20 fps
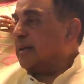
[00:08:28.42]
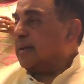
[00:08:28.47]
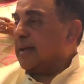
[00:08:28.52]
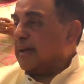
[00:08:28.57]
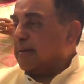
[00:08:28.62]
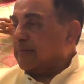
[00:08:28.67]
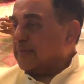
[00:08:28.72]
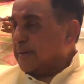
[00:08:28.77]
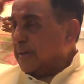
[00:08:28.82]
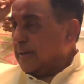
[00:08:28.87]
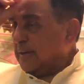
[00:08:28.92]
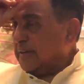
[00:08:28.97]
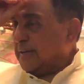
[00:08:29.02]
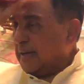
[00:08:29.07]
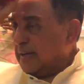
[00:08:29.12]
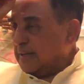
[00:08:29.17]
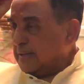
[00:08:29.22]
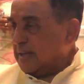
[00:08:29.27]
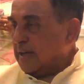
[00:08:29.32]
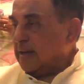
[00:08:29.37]
Every
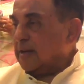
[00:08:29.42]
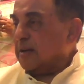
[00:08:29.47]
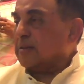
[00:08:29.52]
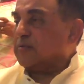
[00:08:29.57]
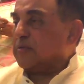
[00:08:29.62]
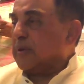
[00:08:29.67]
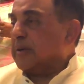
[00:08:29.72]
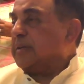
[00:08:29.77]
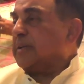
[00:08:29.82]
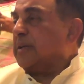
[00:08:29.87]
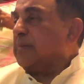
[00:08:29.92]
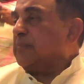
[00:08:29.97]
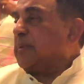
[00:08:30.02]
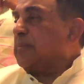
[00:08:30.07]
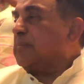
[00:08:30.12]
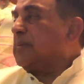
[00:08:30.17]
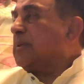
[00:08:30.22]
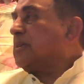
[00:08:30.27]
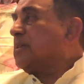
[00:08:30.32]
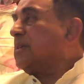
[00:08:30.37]
day there are twenty
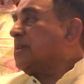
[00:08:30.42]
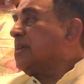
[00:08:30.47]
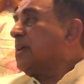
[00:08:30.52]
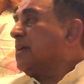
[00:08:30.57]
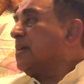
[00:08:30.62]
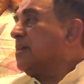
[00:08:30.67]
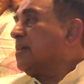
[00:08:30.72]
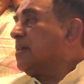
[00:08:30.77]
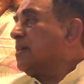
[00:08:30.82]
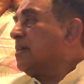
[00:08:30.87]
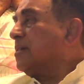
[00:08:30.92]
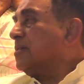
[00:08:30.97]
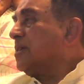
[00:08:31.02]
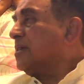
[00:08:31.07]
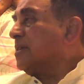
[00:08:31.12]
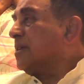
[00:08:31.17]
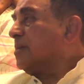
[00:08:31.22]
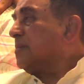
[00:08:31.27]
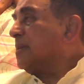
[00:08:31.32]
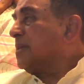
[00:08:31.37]
people sitting in the
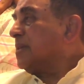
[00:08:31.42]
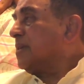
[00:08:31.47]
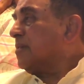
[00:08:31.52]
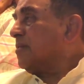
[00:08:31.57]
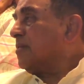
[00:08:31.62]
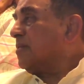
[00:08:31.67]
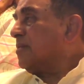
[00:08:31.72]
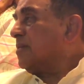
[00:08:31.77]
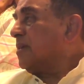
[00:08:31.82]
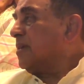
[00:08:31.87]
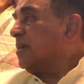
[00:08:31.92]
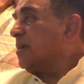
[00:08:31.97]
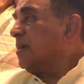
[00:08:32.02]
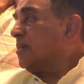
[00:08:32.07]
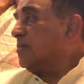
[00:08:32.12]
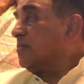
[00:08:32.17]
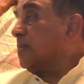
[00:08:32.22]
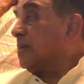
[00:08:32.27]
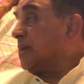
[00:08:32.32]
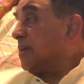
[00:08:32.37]
Jantar Mantar road,
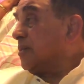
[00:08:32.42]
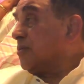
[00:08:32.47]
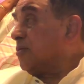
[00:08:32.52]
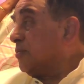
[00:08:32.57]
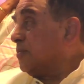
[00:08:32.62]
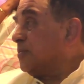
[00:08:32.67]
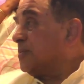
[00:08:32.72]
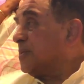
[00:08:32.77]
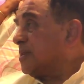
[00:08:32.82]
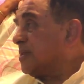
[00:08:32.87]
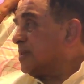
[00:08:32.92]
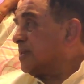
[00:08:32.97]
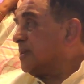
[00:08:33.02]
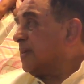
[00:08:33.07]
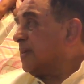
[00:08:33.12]
twenty groups.